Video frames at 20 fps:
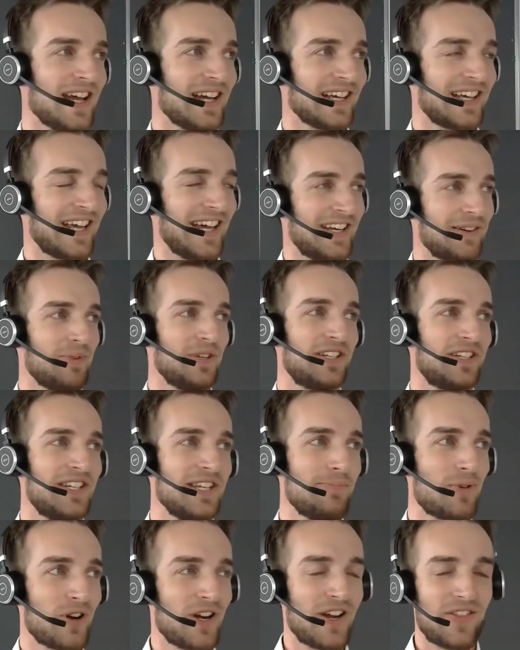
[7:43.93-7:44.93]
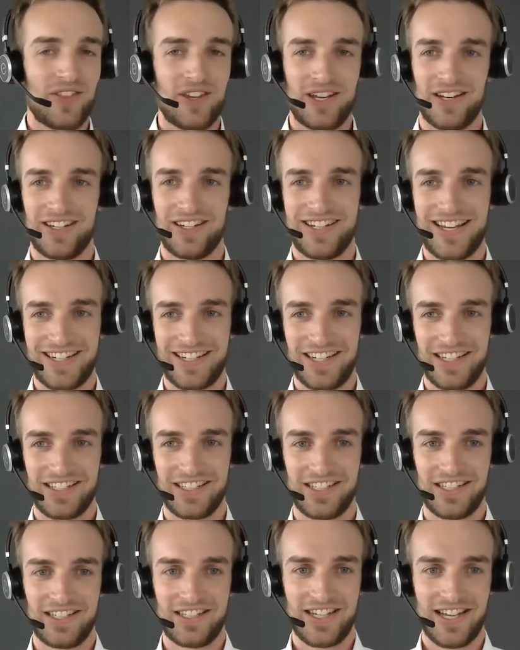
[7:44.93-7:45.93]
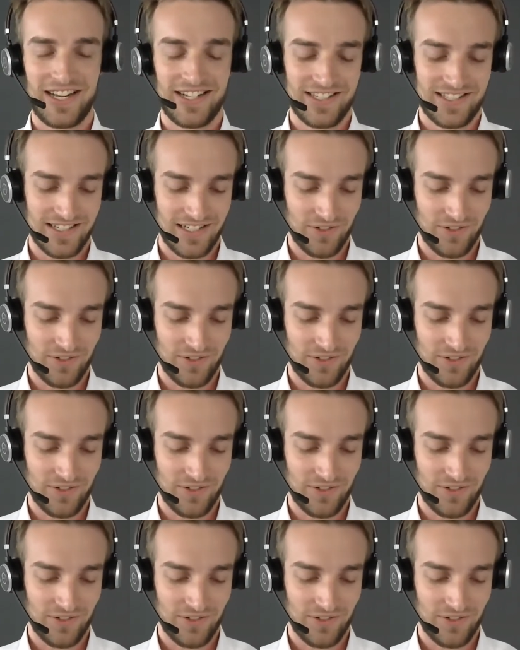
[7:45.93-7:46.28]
get a bit deeper in the technical details.